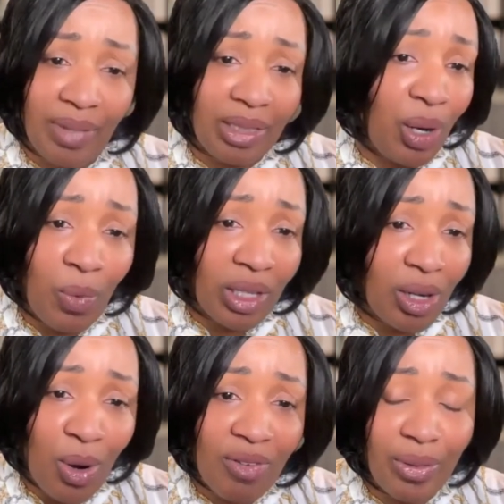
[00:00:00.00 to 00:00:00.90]
don't want to go
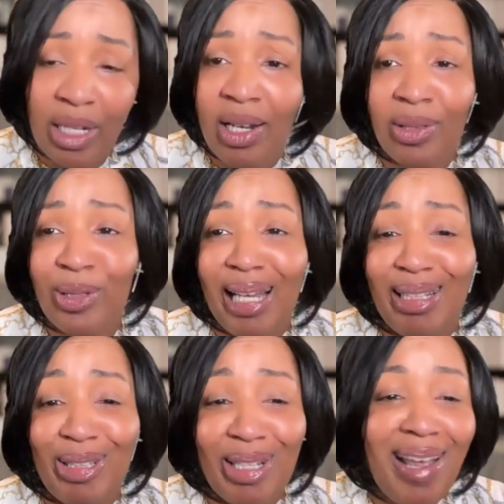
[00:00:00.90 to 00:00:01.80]
off on another
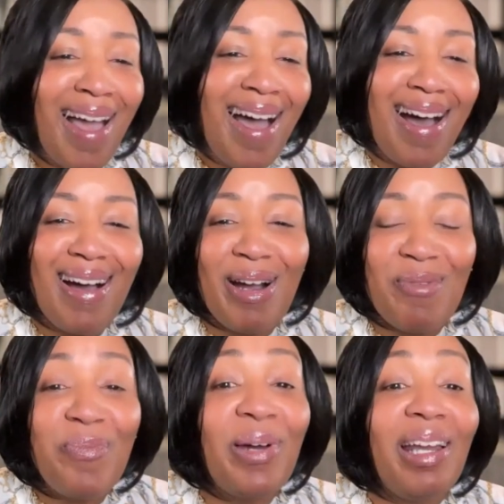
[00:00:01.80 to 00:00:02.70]
tangent,
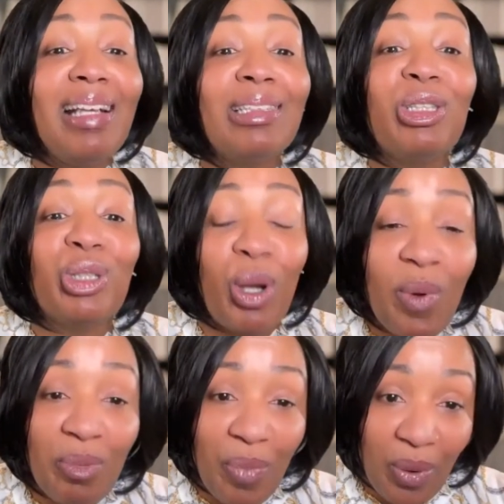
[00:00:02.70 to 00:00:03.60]
but it's so
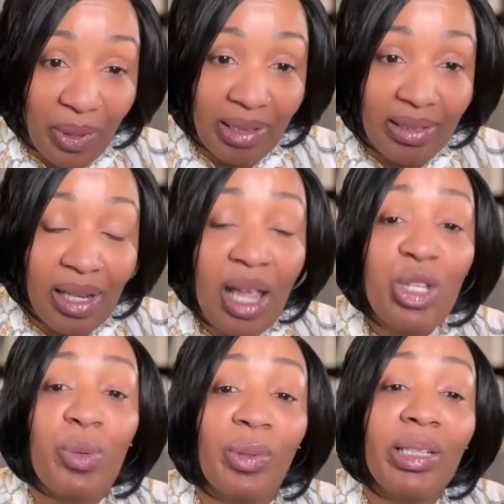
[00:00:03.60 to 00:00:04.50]
important
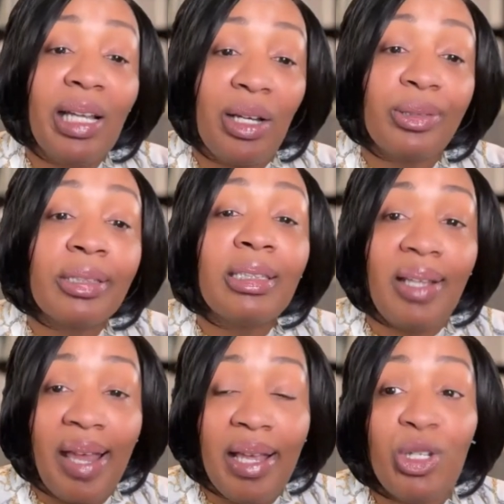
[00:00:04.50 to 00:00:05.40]
to really
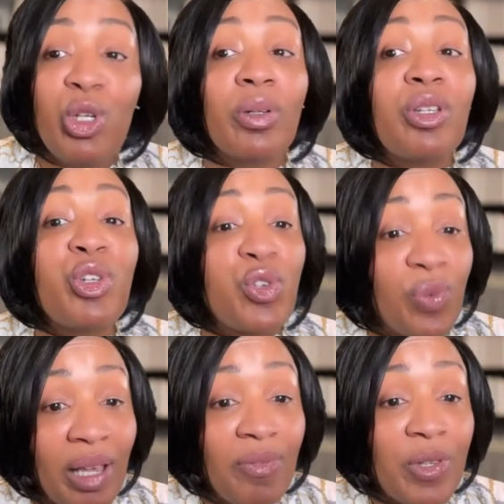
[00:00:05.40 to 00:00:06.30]
understand your
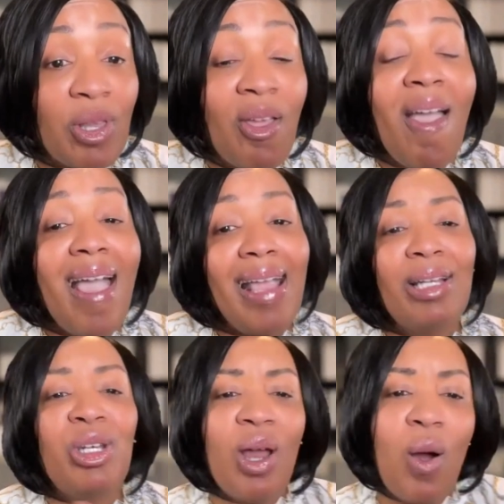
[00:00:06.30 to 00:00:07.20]
strengths
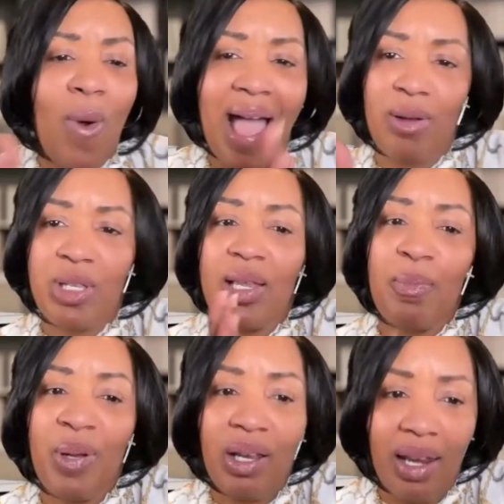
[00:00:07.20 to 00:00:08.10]
and know how to
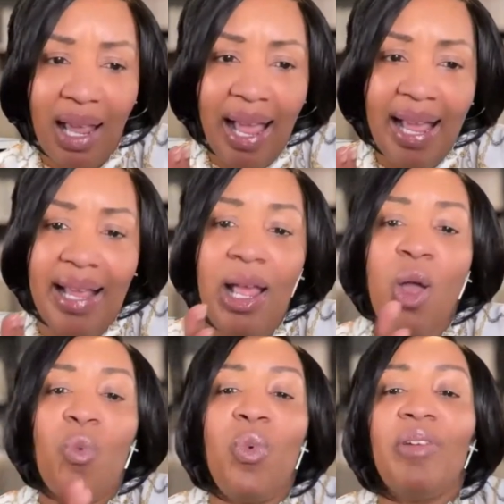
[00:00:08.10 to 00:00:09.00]
play
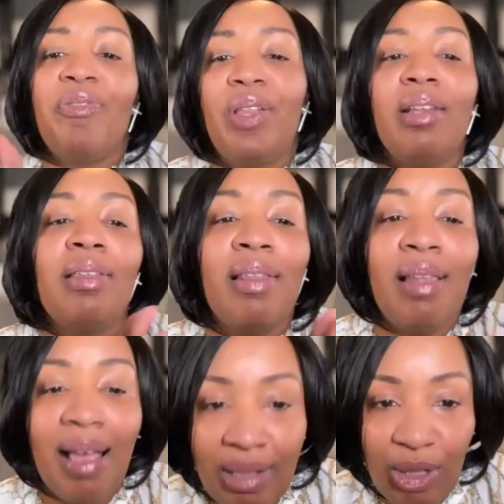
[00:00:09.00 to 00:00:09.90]
with the
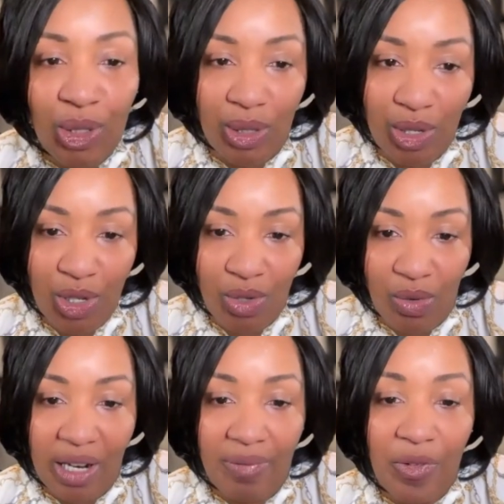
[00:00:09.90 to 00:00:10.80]
lesser
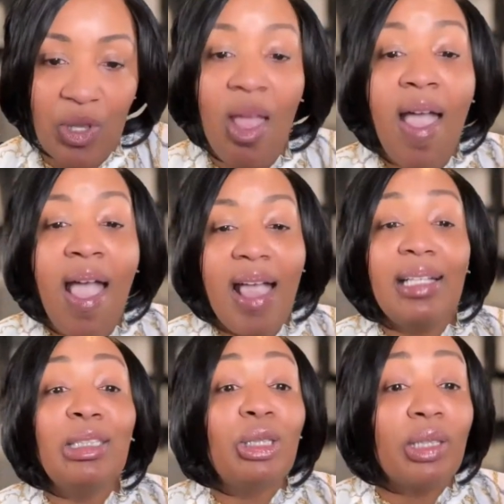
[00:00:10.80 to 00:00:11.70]
strengths.
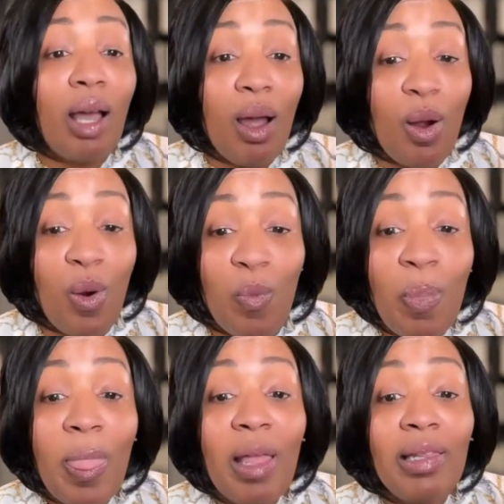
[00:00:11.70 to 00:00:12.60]
And so
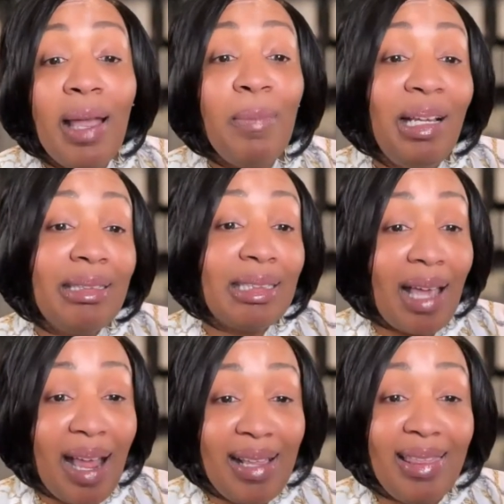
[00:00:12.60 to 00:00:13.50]
let me
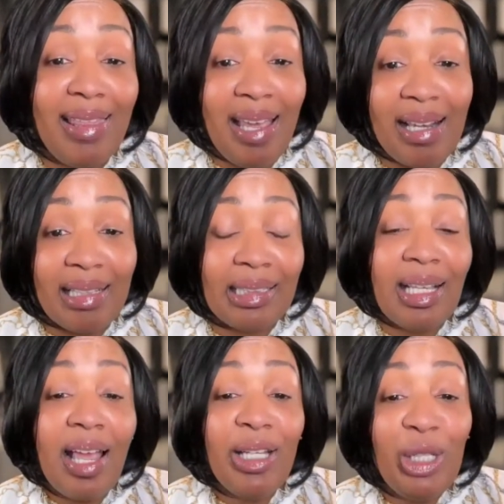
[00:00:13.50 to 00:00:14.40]
say this,
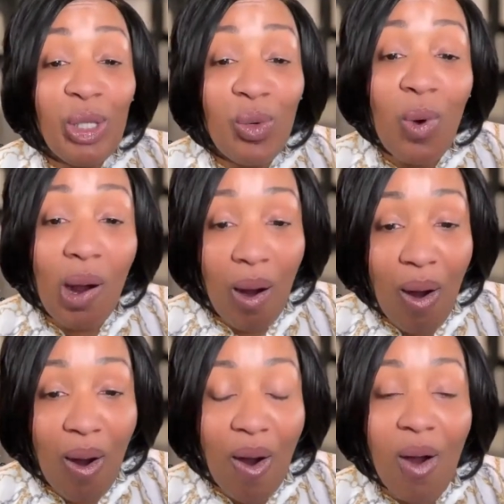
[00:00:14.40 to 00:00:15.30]
you
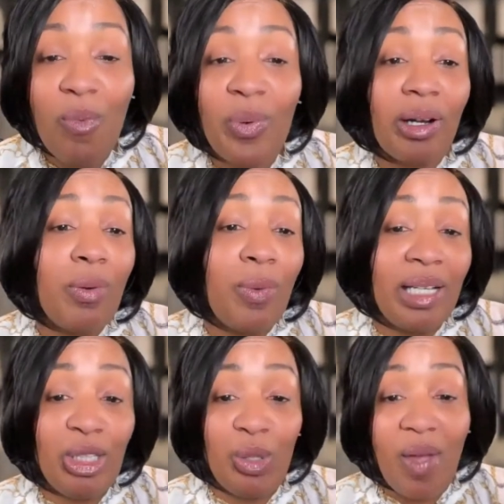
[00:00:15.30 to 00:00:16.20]
all, we're
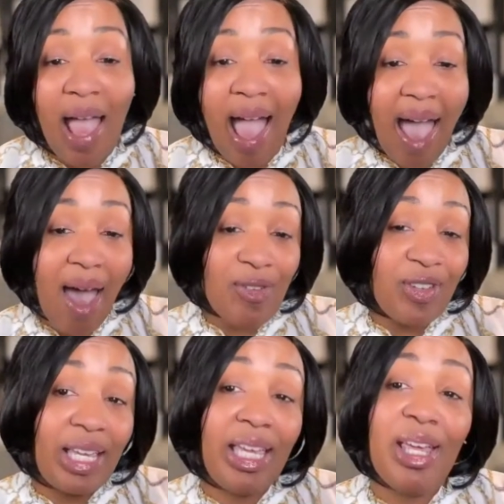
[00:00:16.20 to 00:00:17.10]
going to have
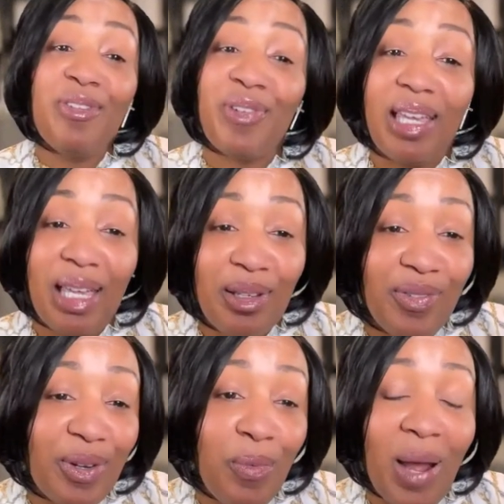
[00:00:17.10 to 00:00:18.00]
gift
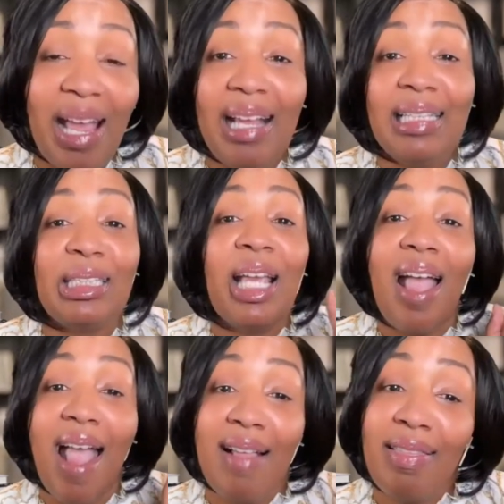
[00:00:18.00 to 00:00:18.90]
giveaways
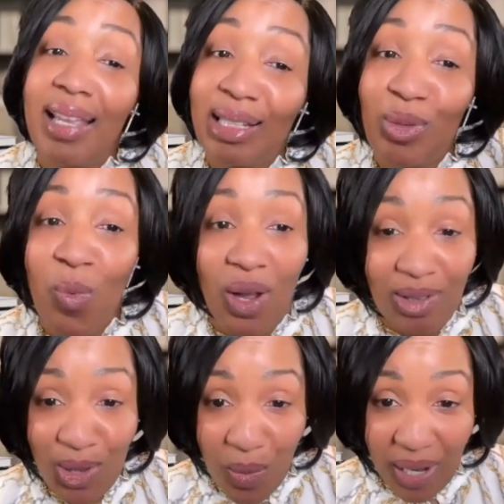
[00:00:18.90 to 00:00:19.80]
at least
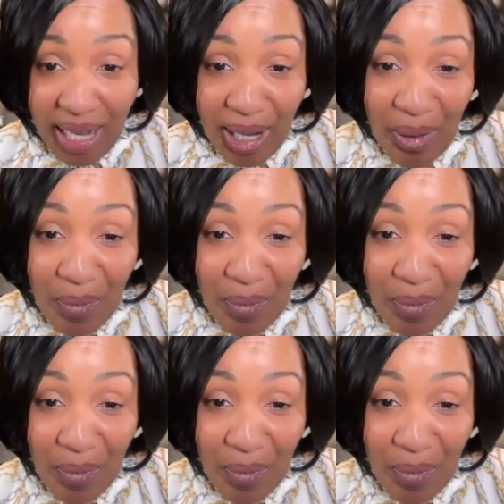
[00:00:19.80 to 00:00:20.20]
once a week.